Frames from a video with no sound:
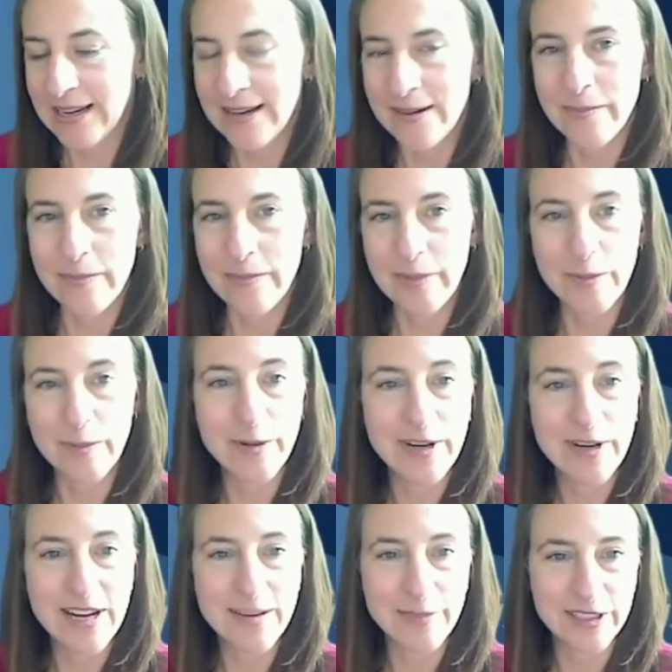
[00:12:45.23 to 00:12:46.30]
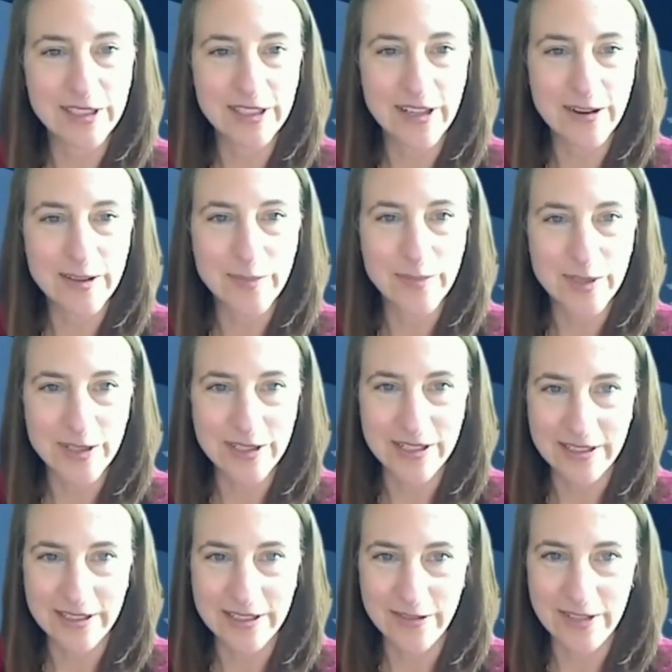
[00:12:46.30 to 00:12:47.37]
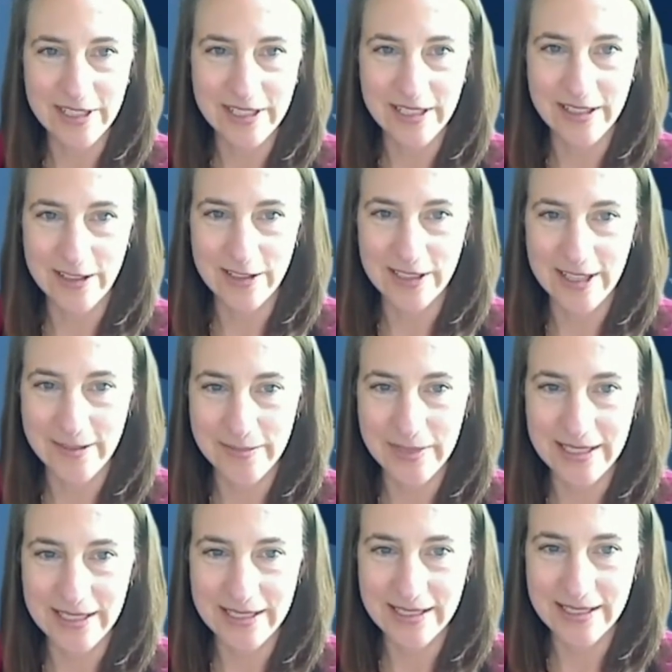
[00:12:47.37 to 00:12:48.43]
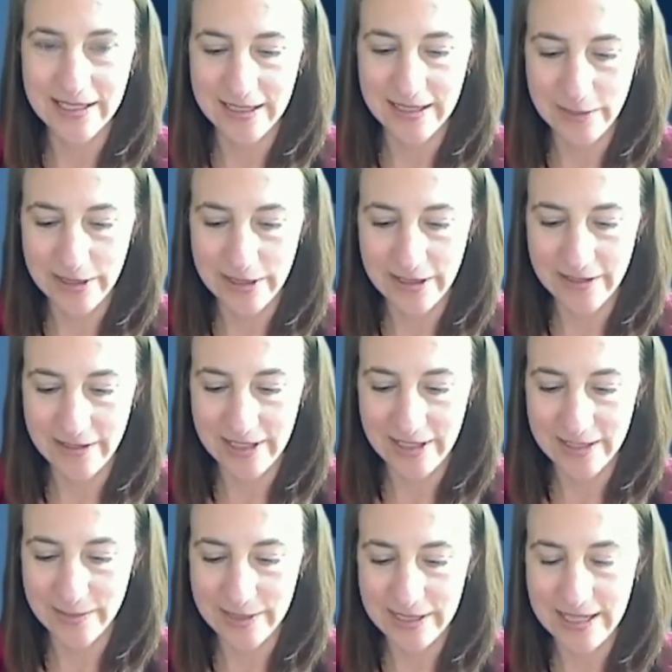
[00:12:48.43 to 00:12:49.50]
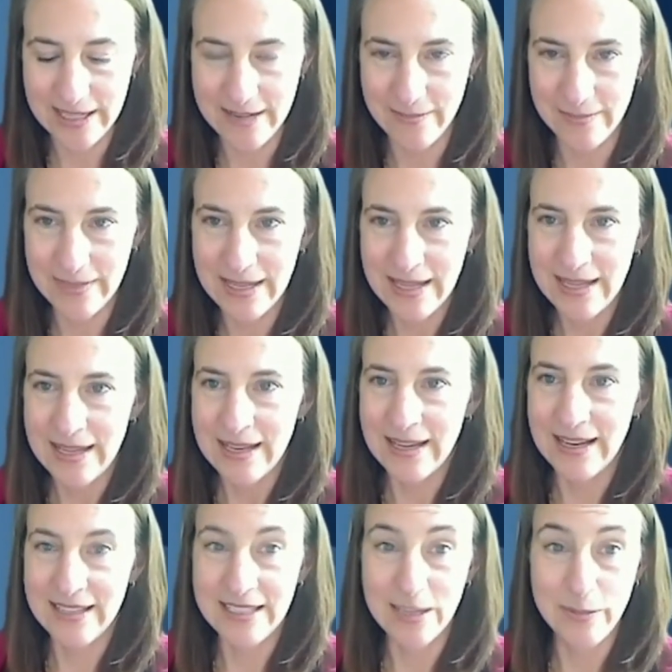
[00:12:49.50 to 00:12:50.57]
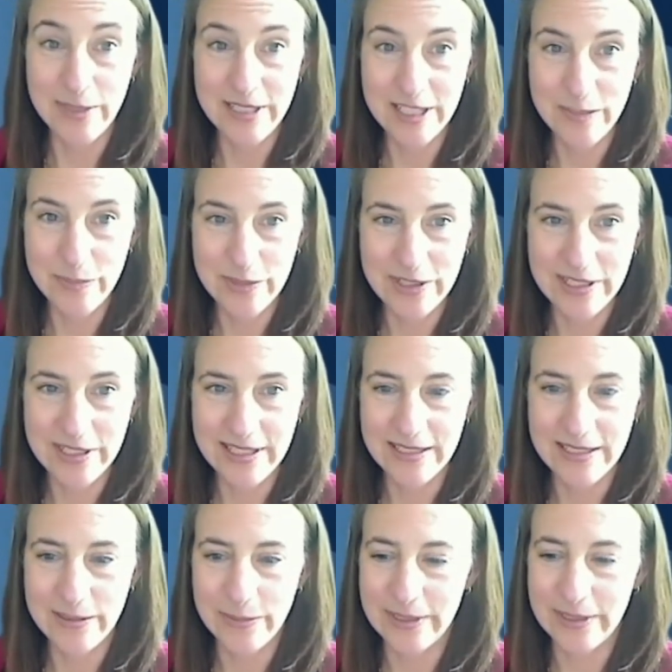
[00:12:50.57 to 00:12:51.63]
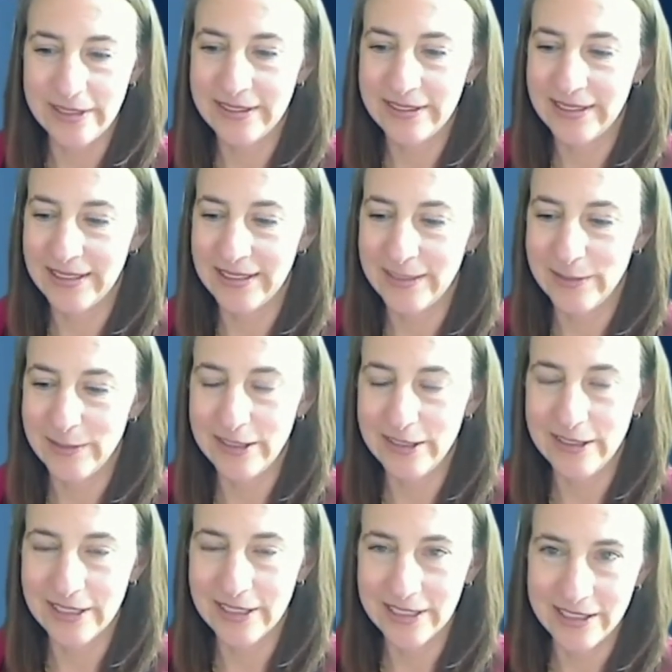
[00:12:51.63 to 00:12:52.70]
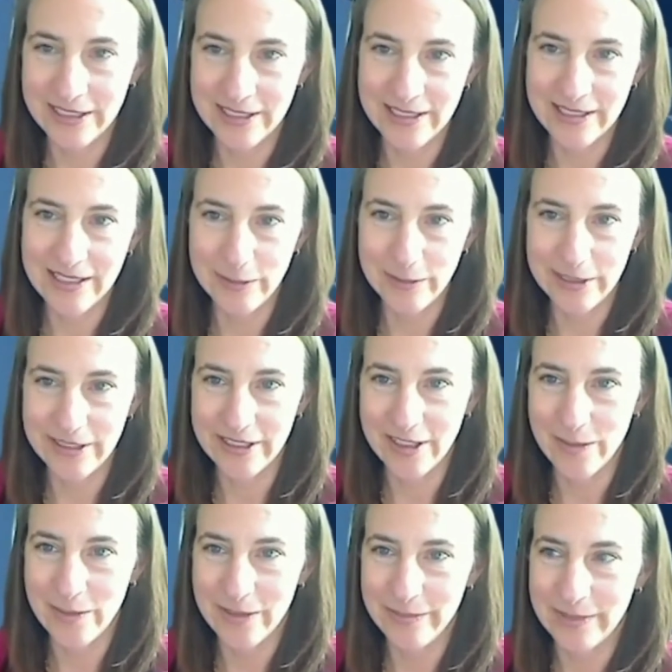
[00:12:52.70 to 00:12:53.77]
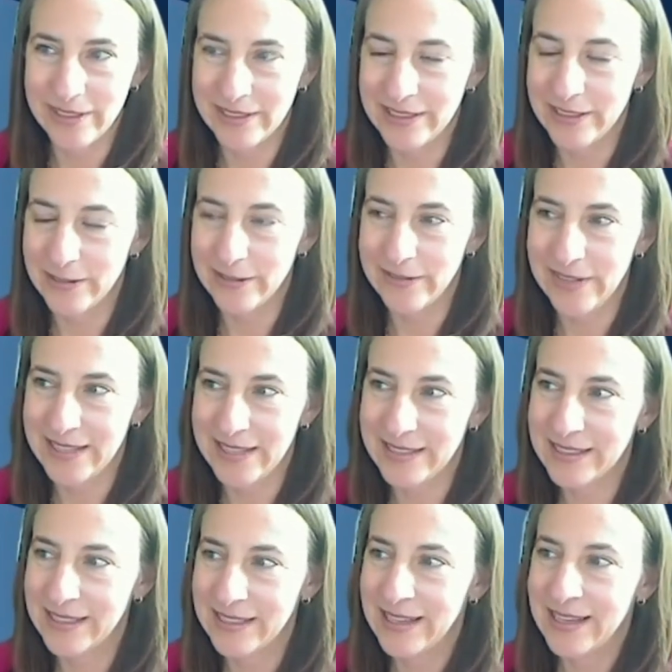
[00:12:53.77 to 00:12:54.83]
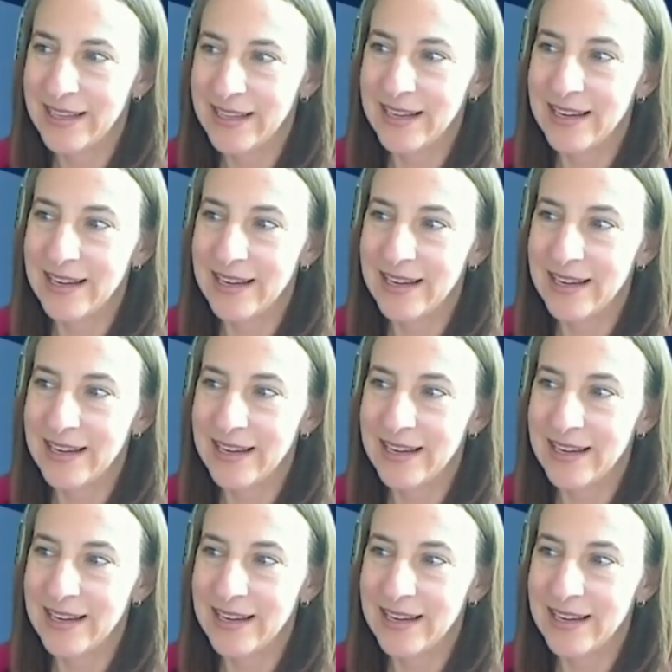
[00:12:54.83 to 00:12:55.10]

But we weren't able to go in person to visit those companies with our investment team. And yet we did proceed with due diligence and with the commitment to invest.